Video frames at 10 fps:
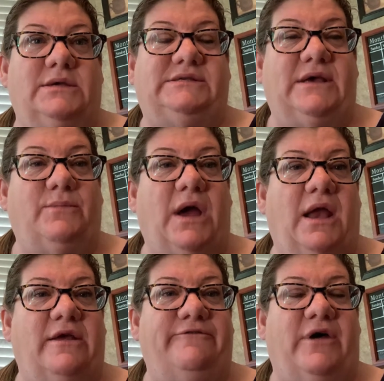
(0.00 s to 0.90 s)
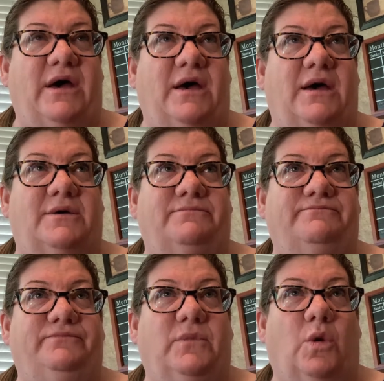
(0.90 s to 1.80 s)
some kind of a
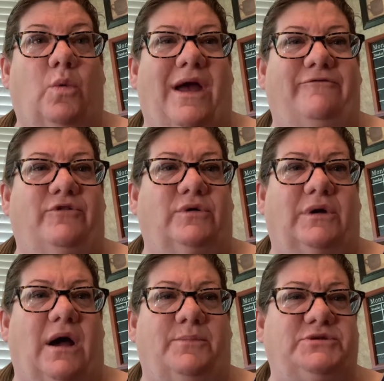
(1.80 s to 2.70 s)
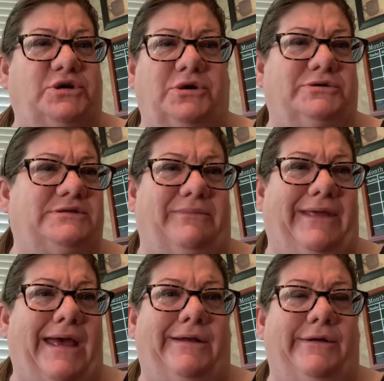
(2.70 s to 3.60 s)
Rafflecopter or
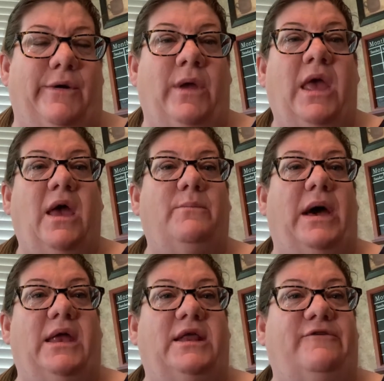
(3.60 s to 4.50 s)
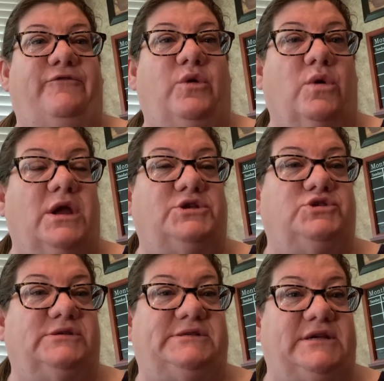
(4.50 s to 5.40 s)
something, I don't know. But if you were
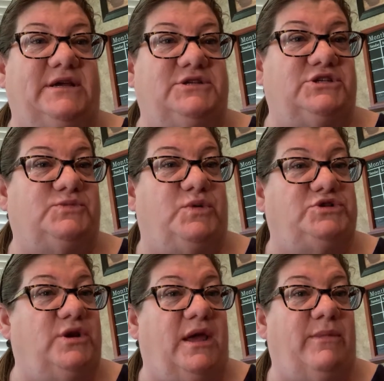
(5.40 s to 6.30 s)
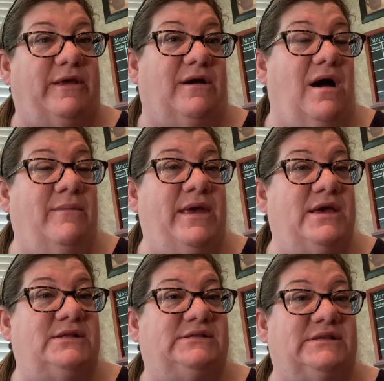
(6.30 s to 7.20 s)
interested, just put your name in the
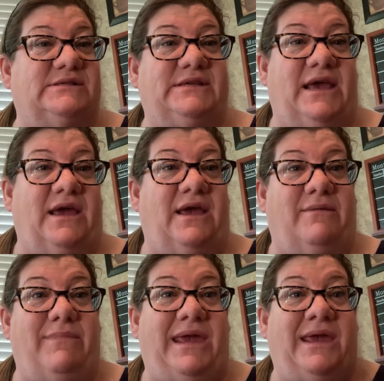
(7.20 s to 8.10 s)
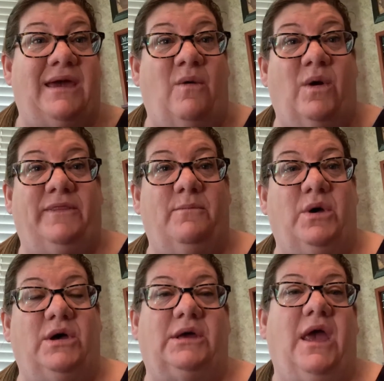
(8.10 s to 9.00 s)
comments and say, me, I want the
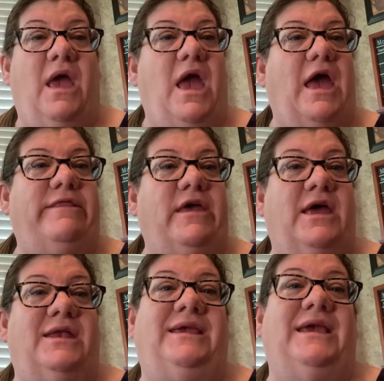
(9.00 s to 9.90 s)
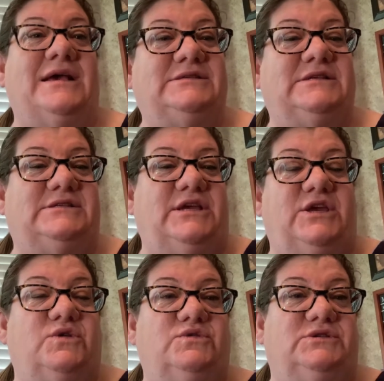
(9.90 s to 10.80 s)
book. And then, yes, it's a
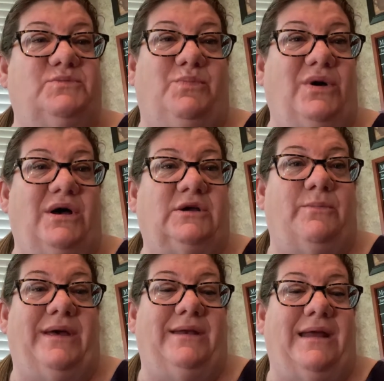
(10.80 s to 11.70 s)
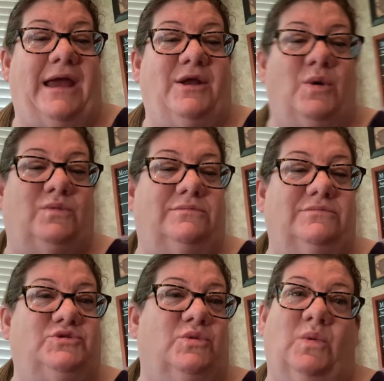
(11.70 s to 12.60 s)
used book, but I
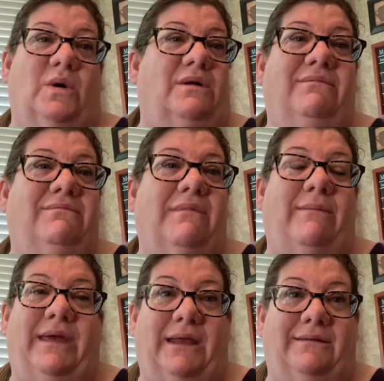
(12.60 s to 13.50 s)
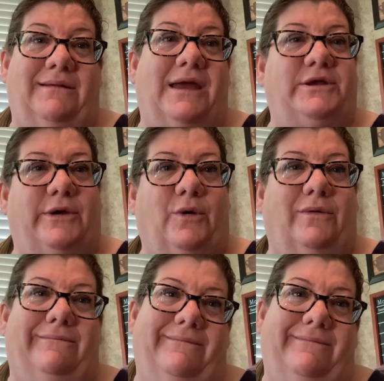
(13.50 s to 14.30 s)
don't drool. I mean, I do,